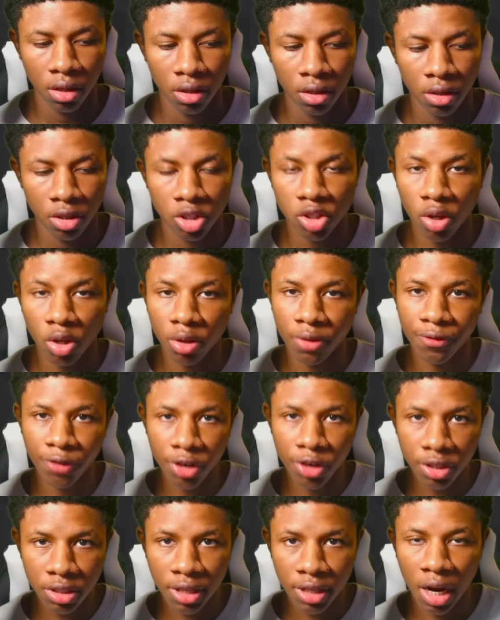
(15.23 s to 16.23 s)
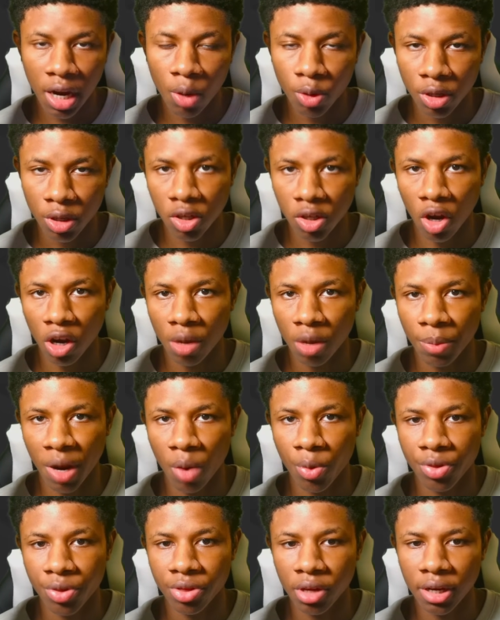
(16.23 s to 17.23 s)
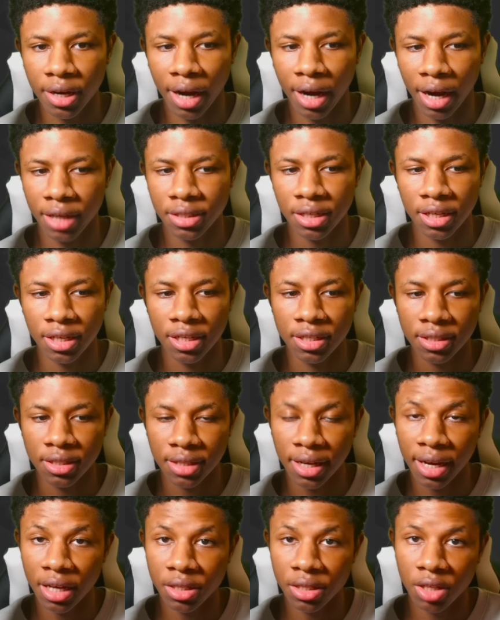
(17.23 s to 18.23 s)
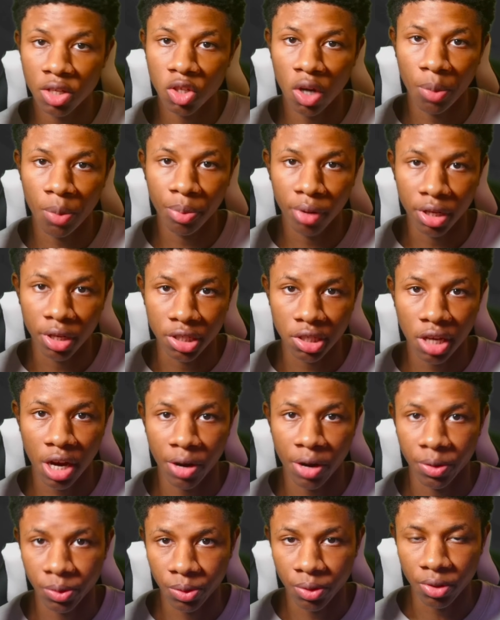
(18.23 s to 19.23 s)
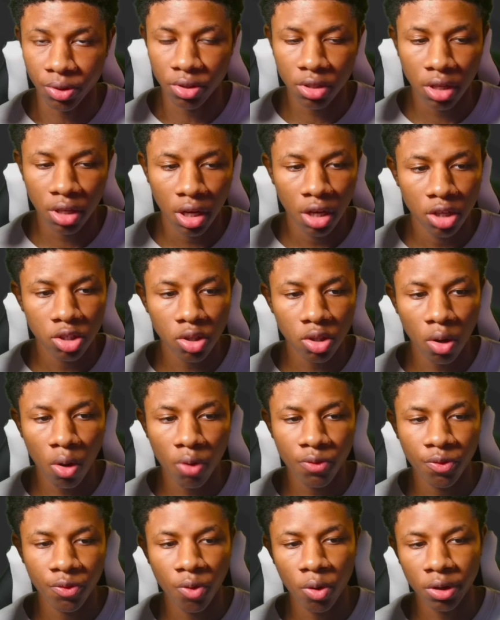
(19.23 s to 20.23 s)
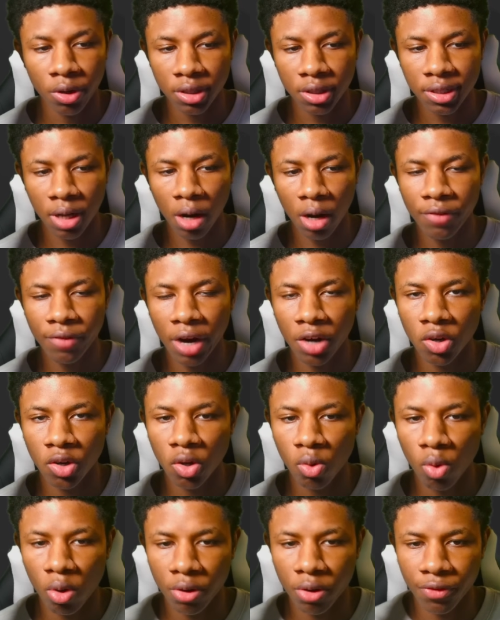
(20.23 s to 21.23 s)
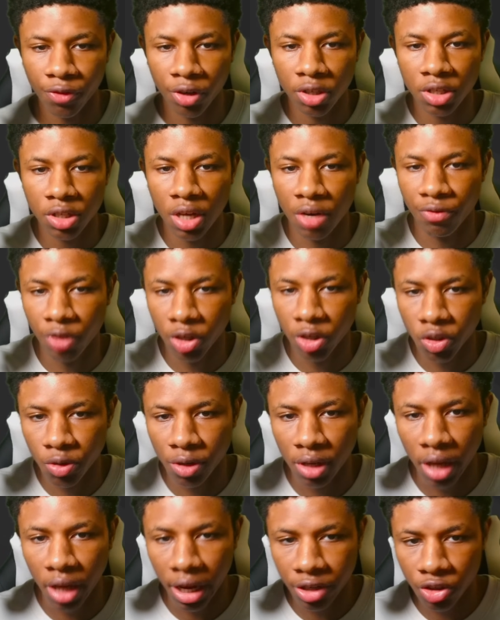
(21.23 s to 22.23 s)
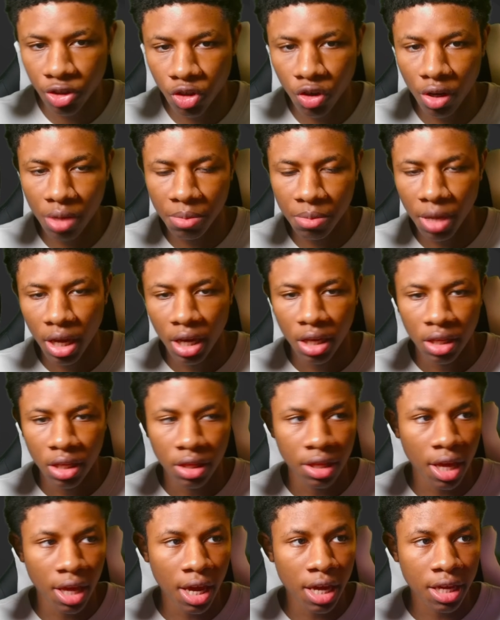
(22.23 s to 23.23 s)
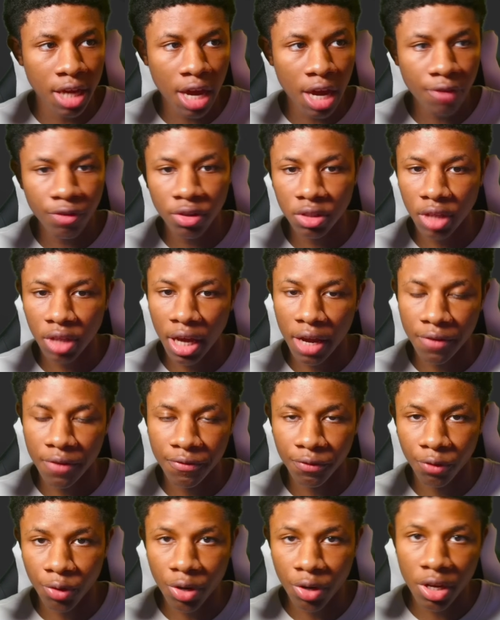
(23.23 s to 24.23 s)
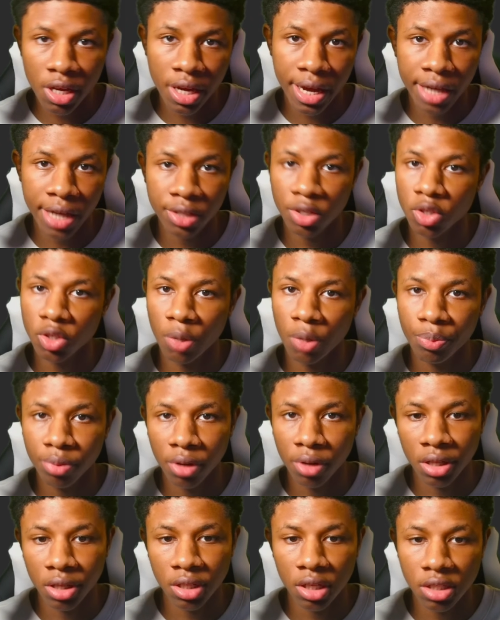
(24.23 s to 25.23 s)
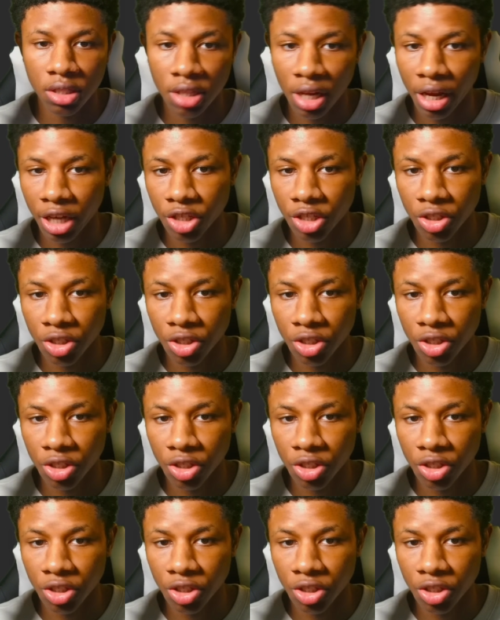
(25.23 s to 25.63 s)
So the first thing I want to talk about with you guys is SSR Plus characters. So for the Tower of God New World first anniversary live stream, they gave us a free SSR Plus selection